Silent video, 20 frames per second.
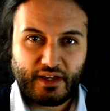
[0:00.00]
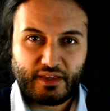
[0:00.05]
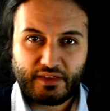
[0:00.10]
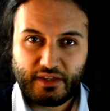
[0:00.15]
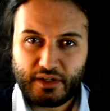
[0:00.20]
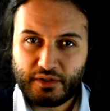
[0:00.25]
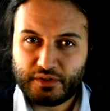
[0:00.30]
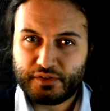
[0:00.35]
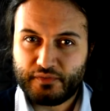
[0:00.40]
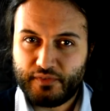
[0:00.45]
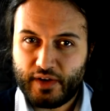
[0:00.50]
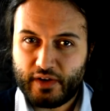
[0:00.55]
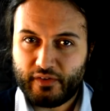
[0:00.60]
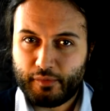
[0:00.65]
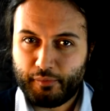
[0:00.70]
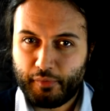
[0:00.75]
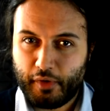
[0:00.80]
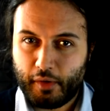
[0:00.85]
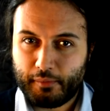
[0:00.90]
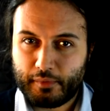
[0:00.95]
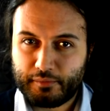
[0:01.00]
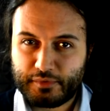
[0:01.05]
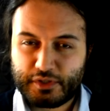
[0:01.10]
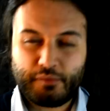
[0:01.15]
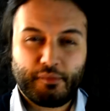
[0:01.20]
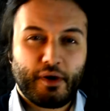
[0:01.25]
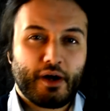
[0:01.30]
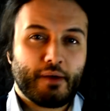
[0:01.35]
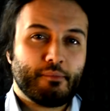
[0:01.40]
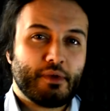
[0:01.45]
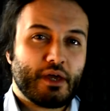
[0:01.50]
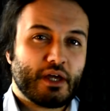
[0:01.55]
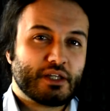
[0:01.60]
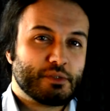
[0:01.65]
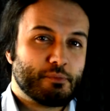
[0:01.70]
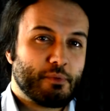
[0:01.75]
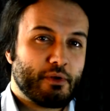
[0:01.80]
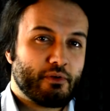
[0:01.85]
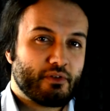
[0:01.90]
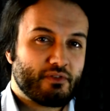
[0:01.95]
those very problems you might be
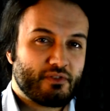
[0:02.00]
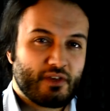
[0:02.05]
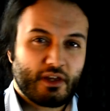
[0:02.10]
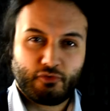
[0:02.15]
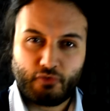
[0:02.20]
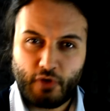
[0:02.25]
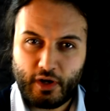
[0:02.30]
experiencing